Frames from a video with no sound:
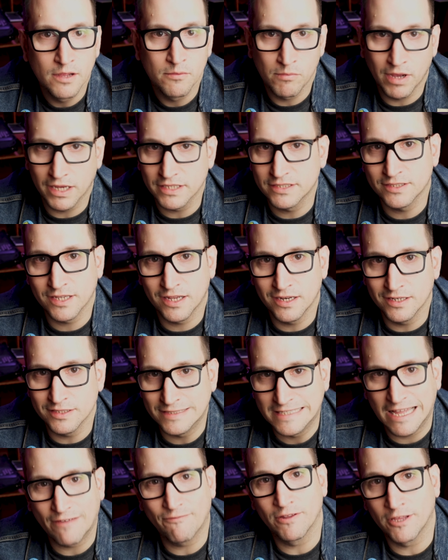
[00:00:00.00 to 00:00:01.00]
my son is
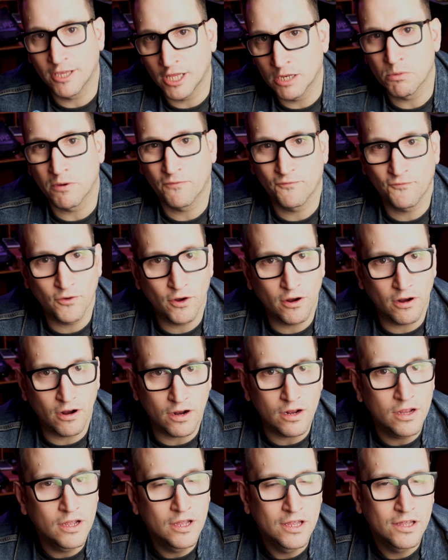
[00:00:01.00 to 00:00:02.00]
definitely going to
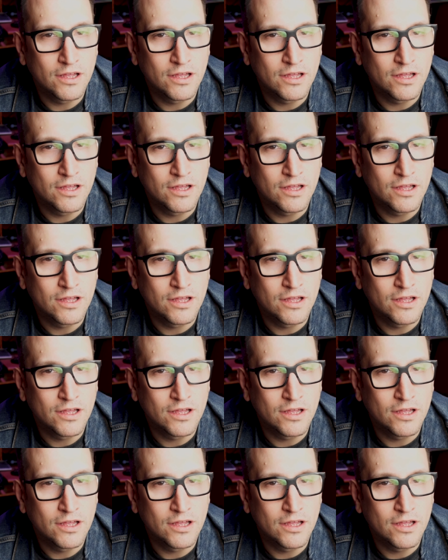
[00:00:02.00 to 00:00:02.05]
prefer